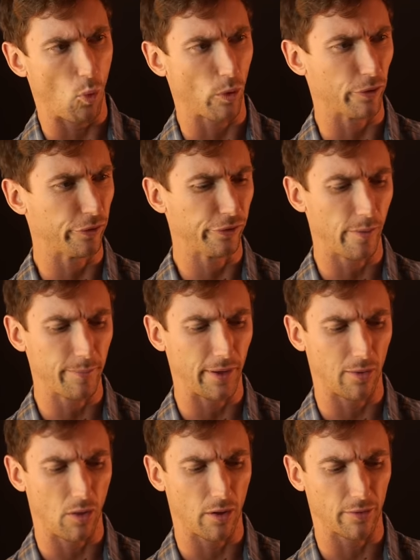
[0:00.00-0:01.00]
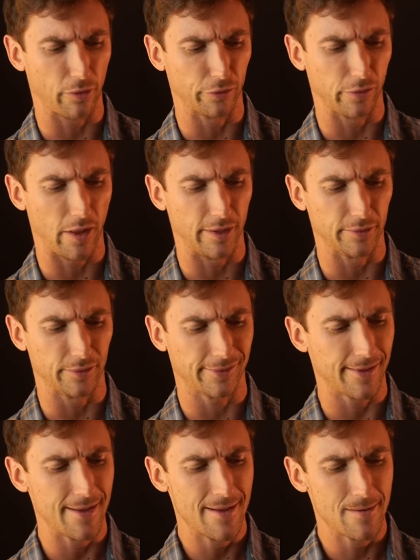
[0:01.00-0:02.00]
or something along those lines.
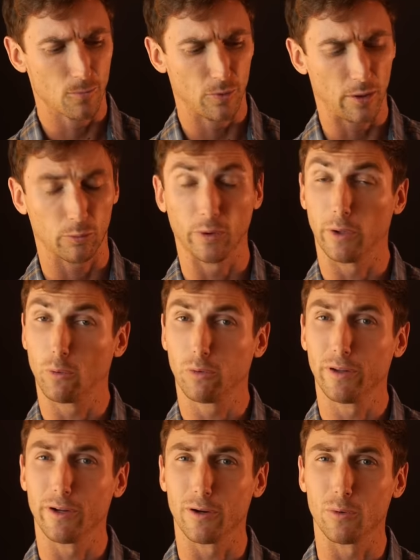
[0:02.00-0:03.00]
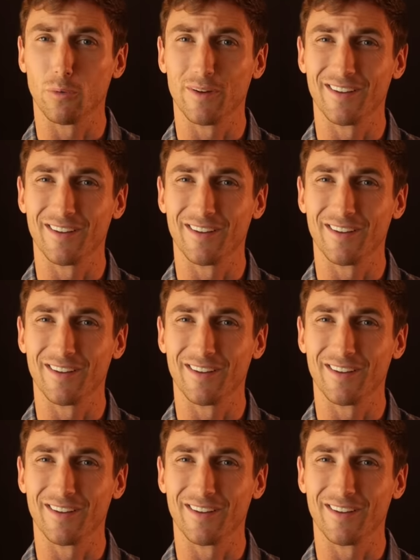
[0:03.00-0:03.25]
We're not really clear